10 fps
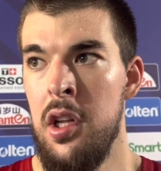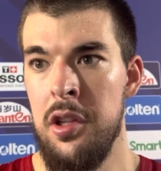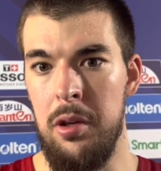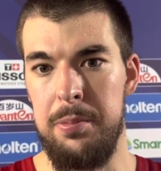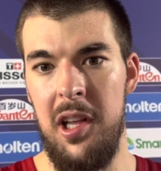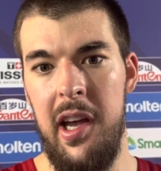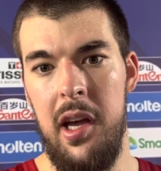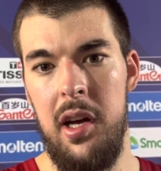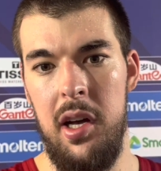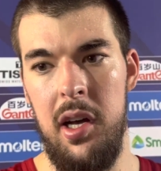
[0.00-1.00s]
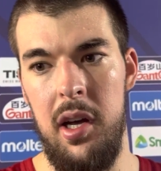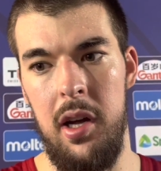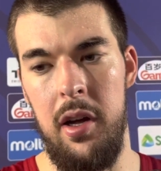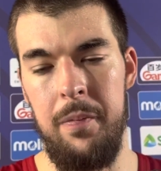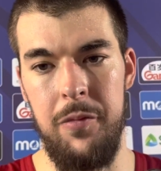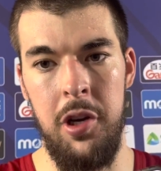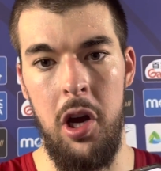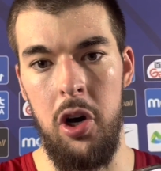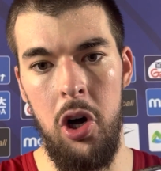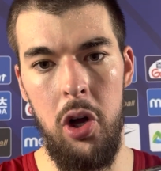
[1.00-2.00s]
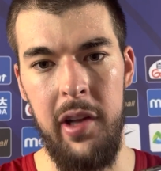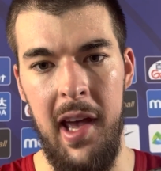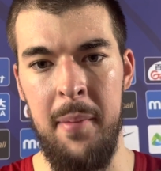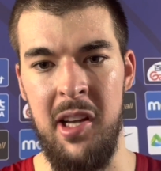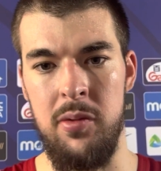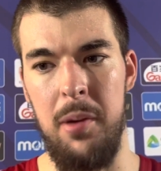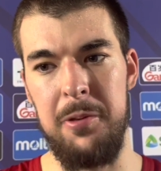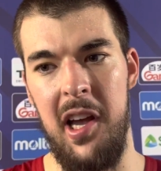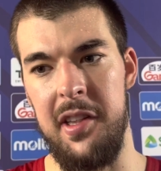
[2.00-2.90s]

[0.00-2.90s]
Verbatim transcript: to play uh, you know whole game as we played